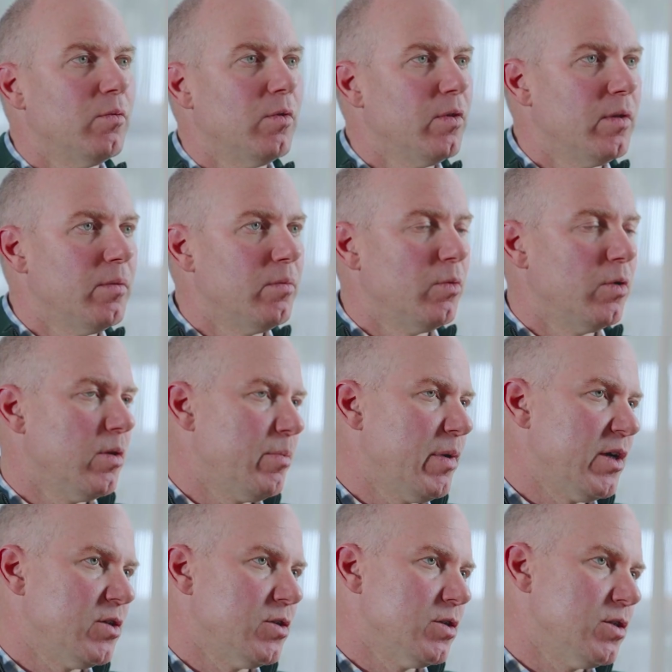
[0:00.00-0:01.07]
on what the
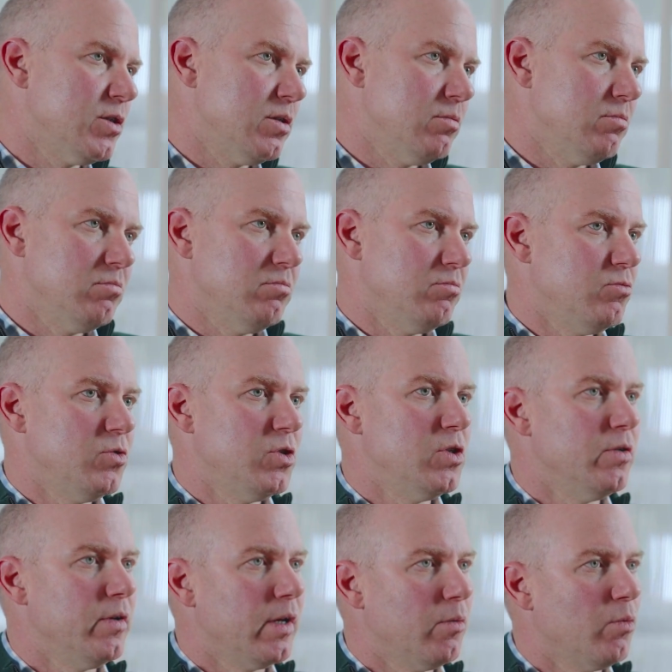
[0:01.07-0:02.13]
patient's
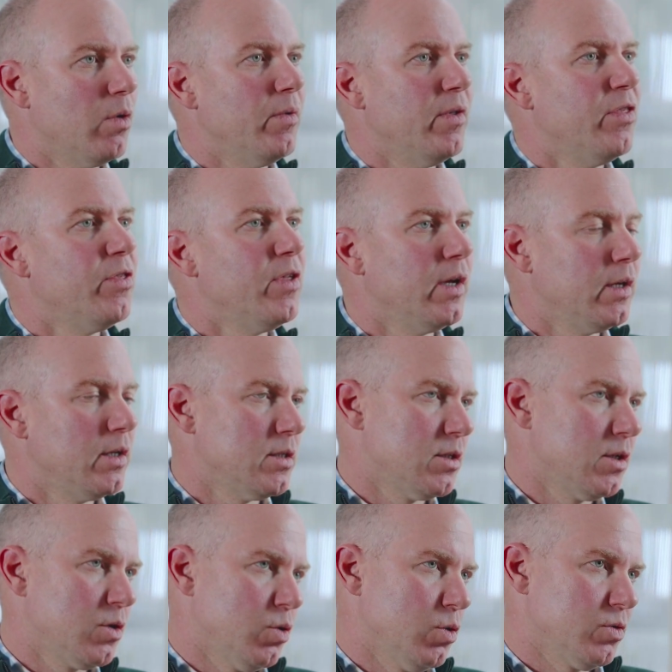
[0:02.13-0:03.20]
doing and what we think is
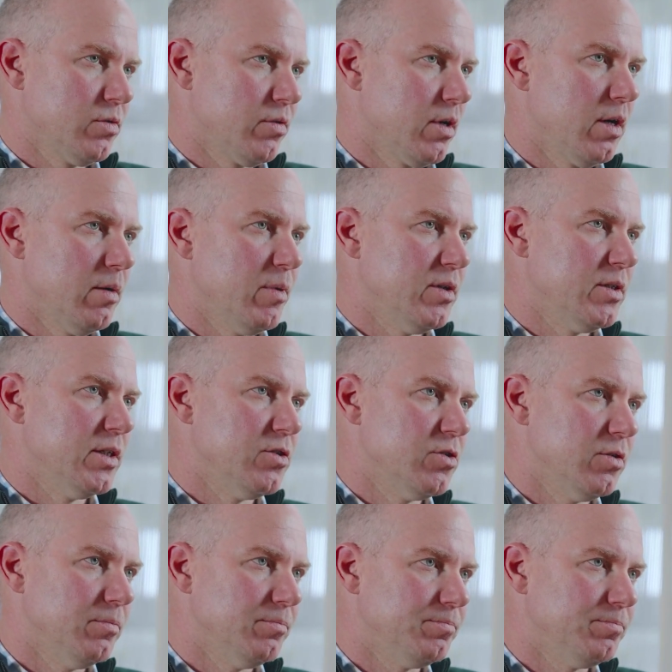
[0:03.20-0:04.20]
the cause of the hypotension.